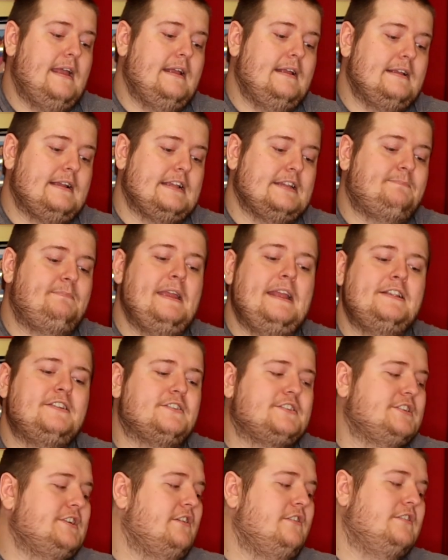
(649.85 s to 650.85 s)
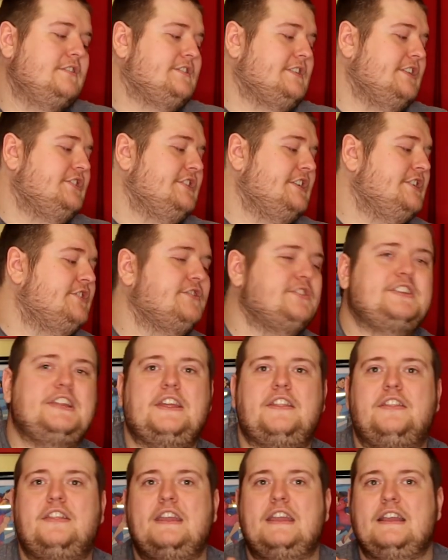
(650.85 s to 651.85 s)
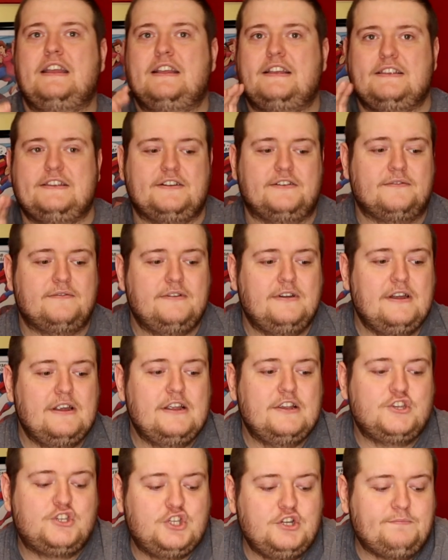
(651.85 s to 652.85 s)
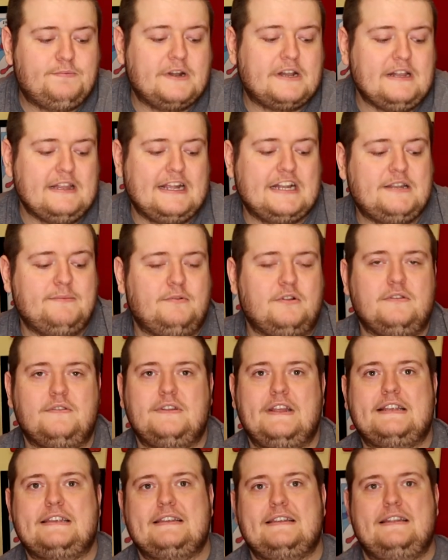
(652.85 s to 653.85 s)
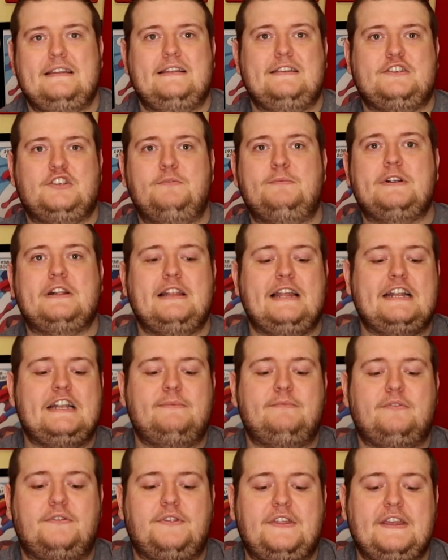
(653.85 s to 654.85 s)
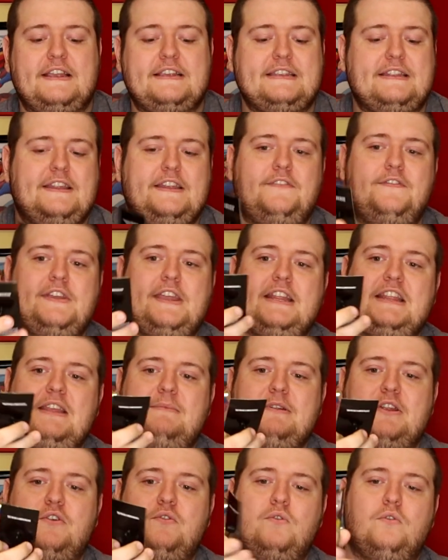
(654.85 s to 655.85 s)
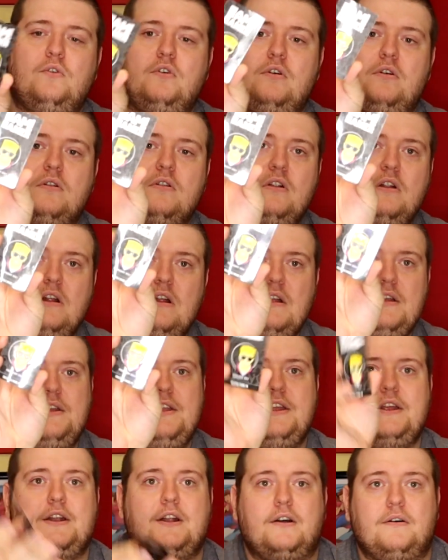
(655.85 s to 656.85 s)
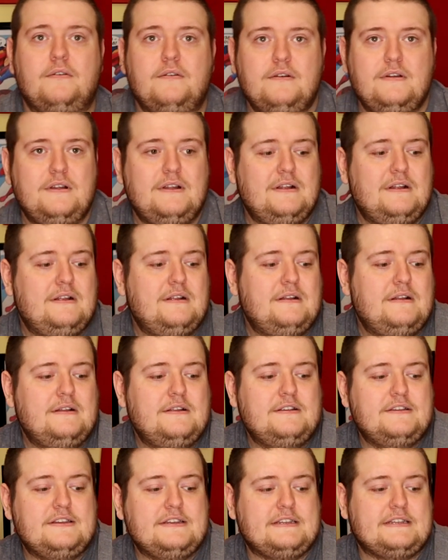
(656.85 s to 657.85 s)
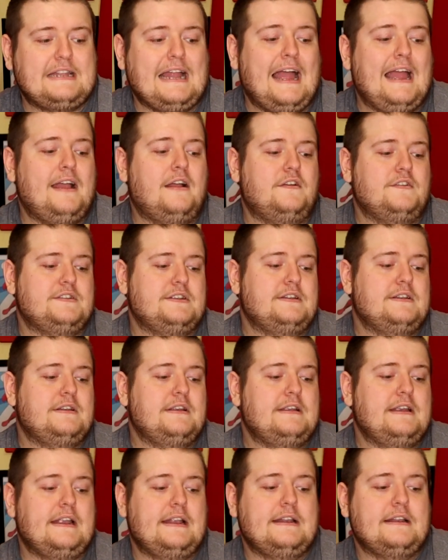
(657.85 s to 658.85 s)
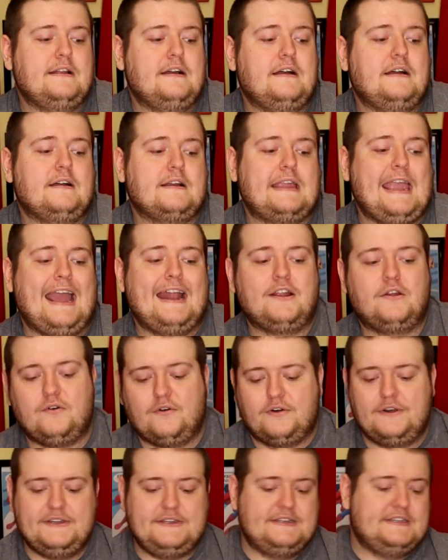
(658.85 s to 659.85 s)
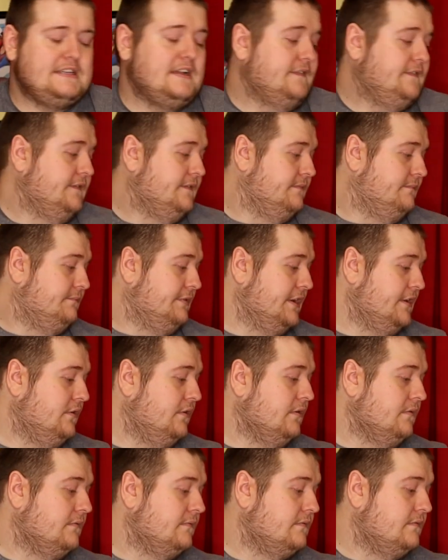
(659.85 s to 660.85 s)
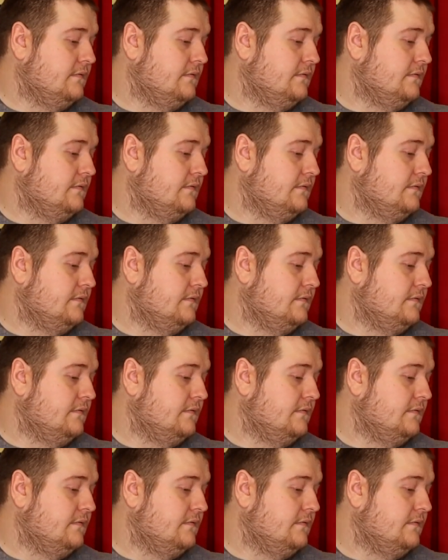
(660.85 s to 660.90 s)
because pins are such an interesting thing, because they're super collectible. It's super collectible things, and if you get them in cool, you know, styles and categories and stuff, pretty cool.